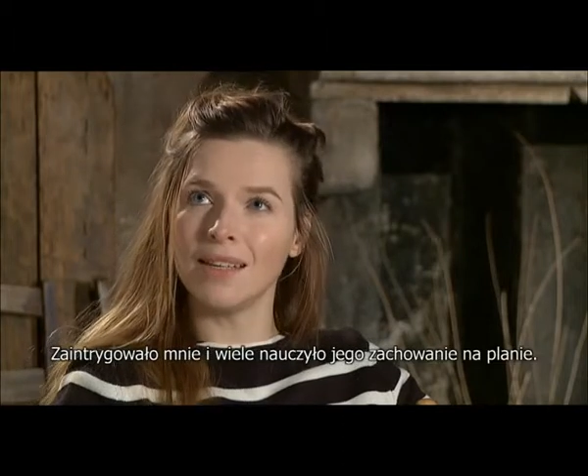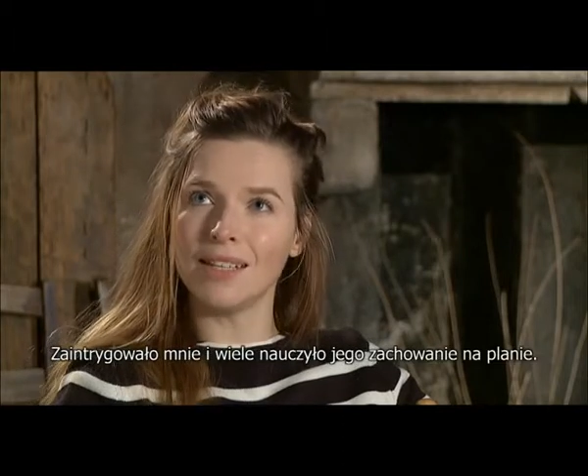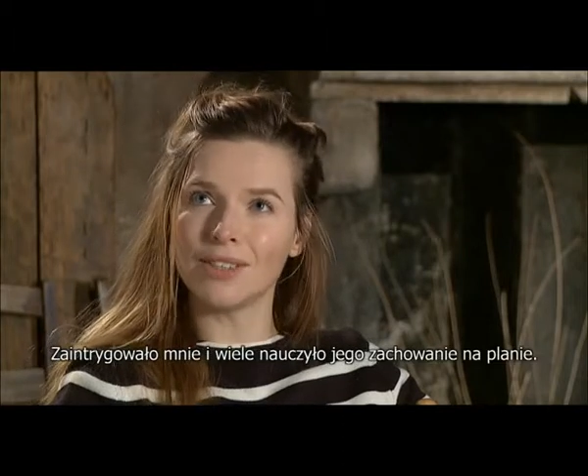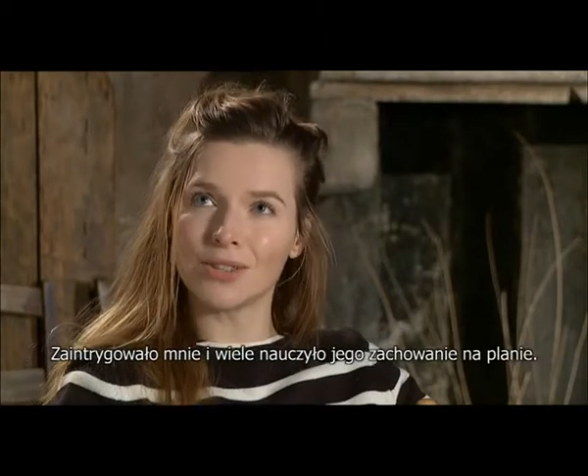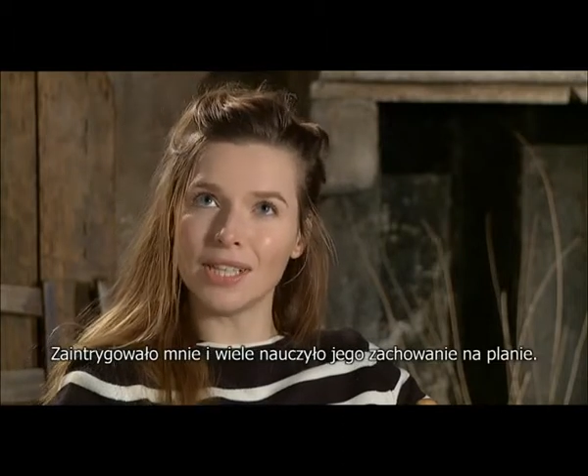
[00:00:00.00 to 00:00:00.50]

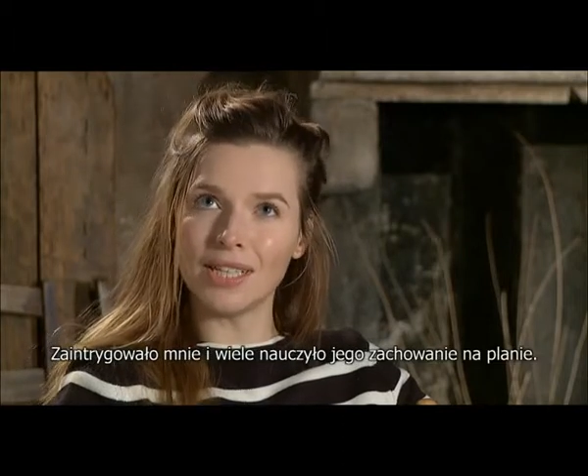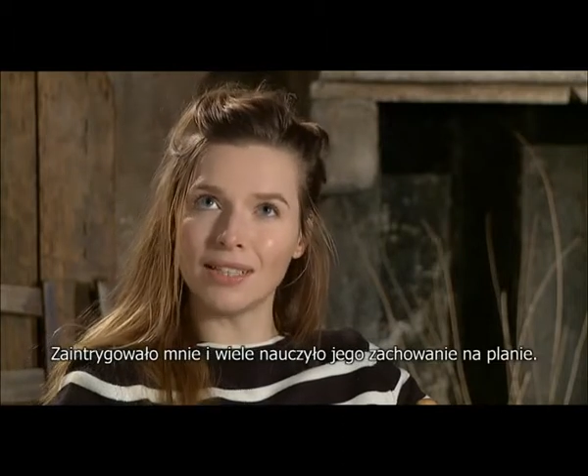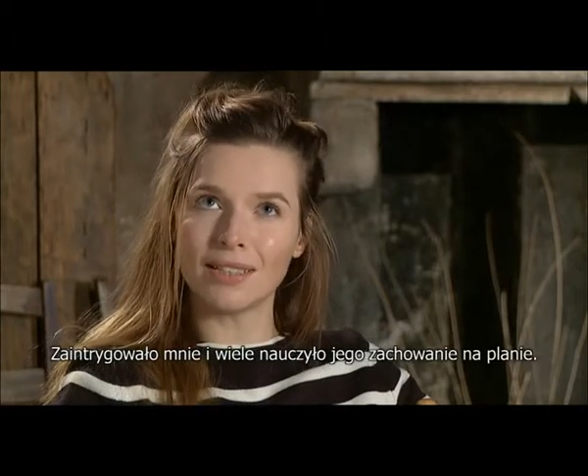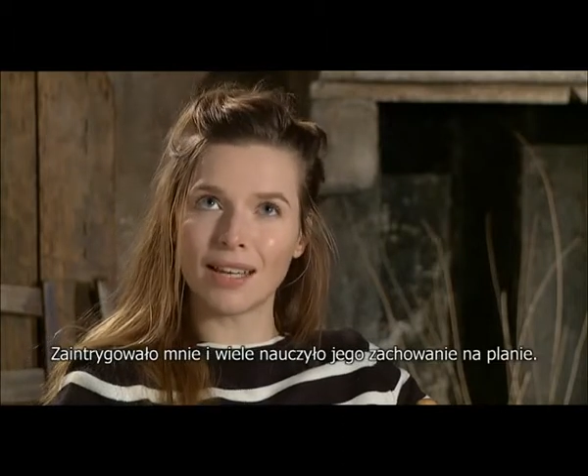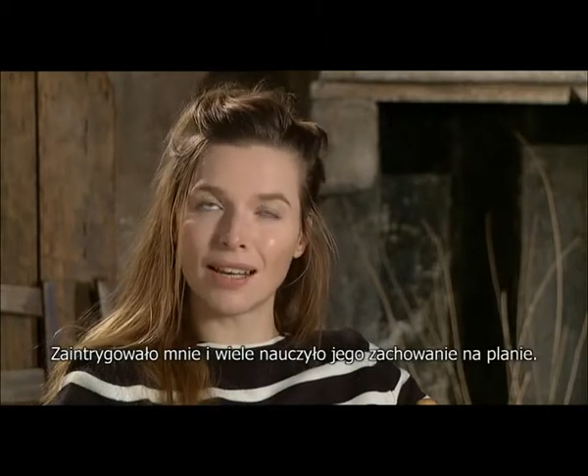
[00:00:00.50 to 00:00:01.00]

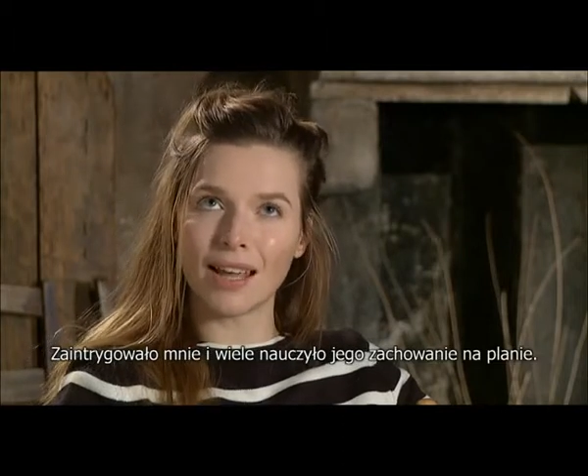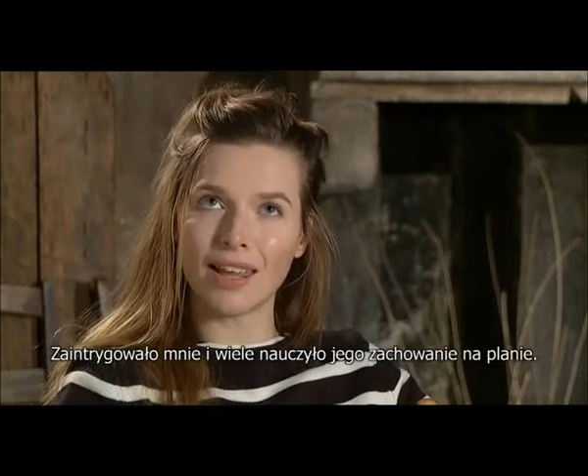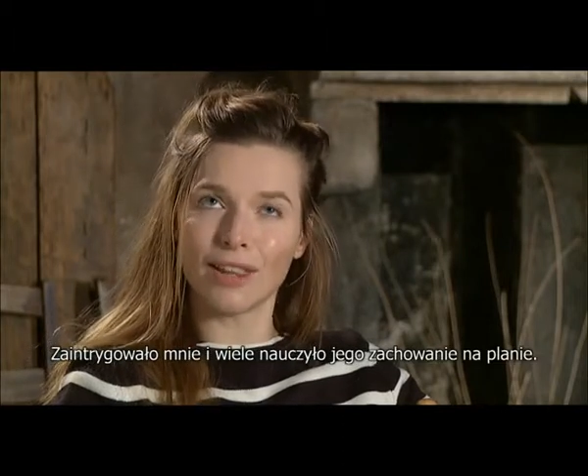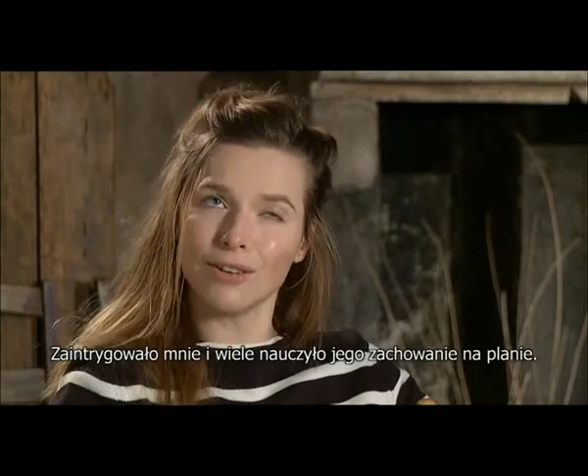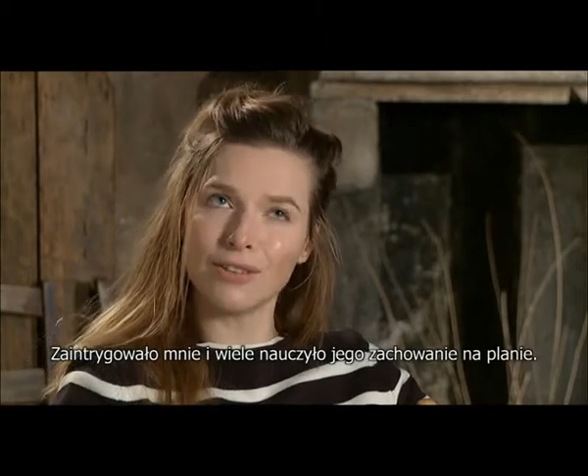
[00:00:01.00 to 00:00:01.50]
intrigued, and
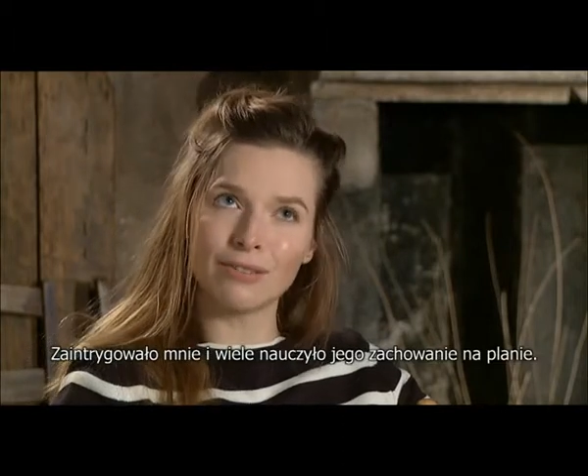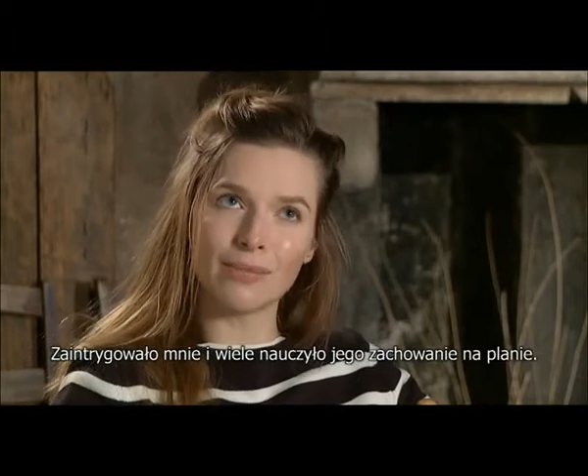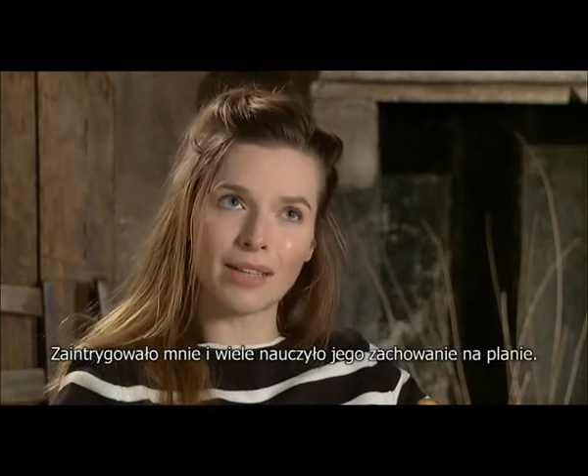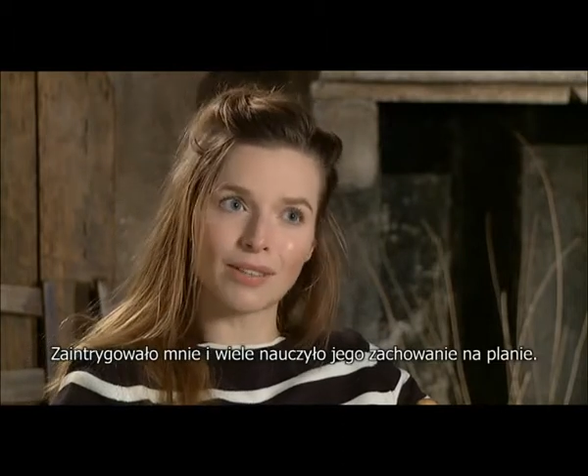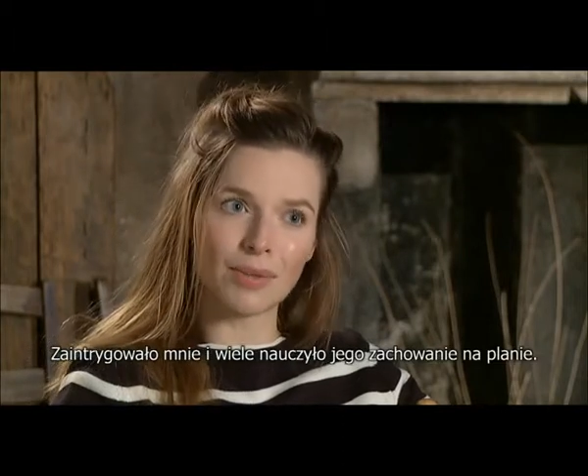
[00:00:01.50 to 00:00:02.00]
I learned
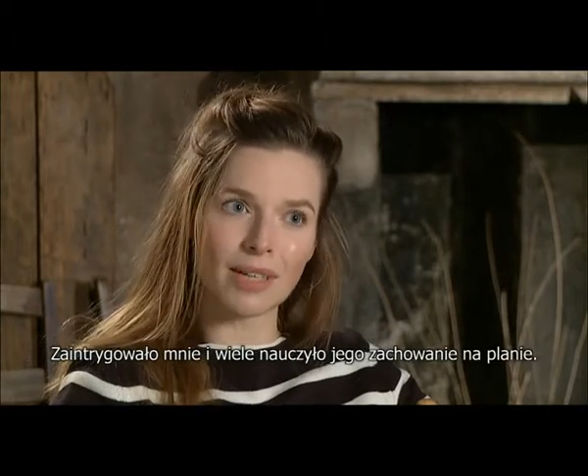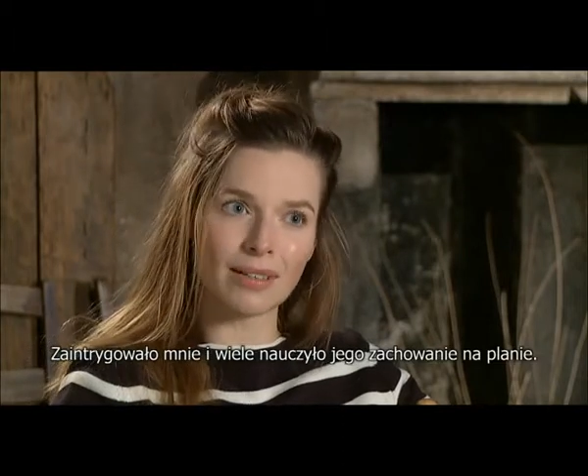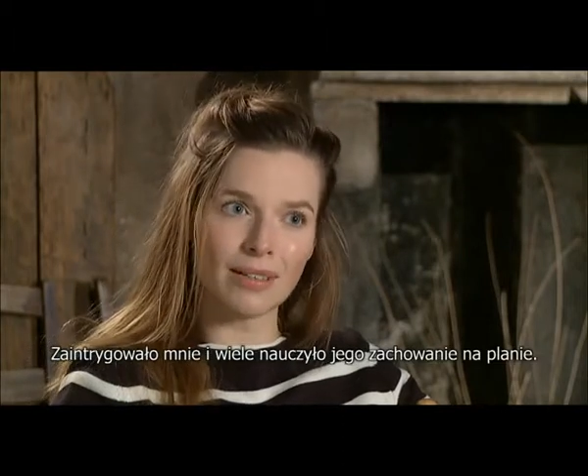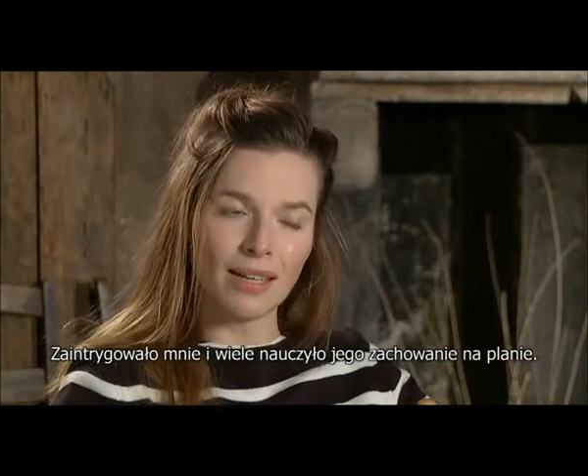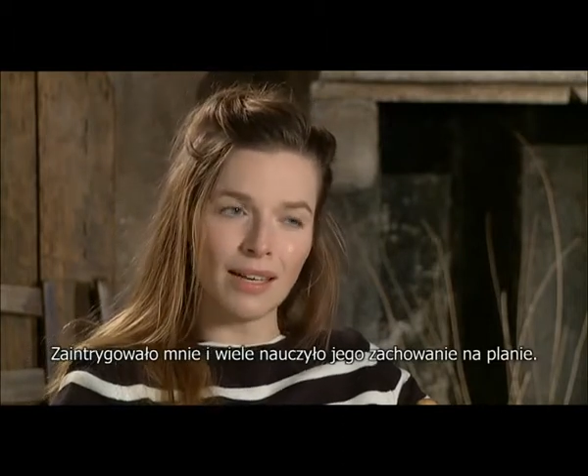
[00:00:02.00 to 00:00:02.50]
from that as well,